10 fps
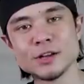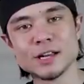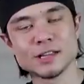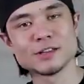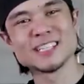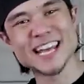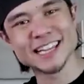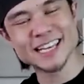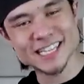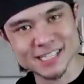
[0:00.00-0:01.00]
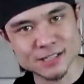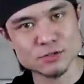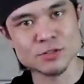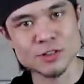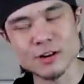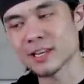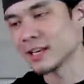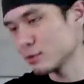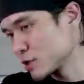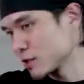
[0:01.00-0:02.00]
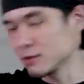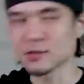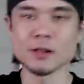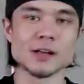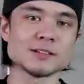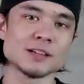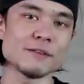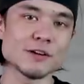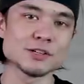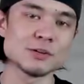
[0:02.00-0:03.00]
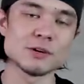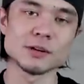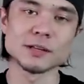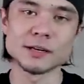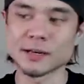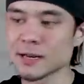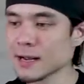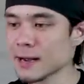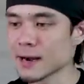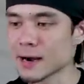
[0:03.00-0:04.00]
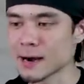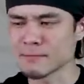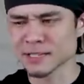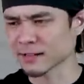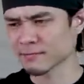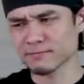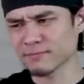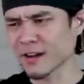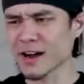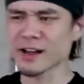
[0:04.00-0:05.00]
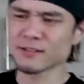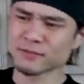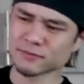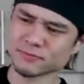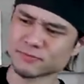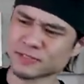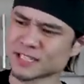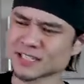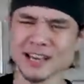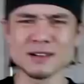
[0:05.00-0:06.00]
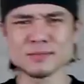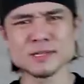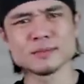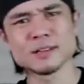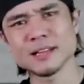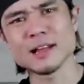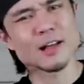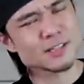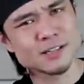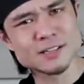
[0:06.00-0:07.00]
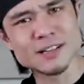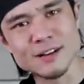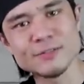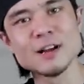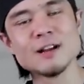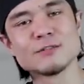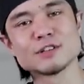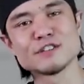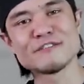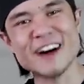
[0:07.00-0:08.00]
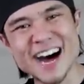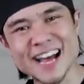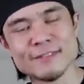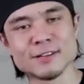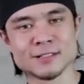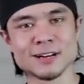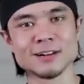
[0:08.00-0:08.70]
you can get their daily essential starter kit, which includes all that stuff I showed earlier. Um, it's like five six items or something like that. Lots of good stuff for just $5.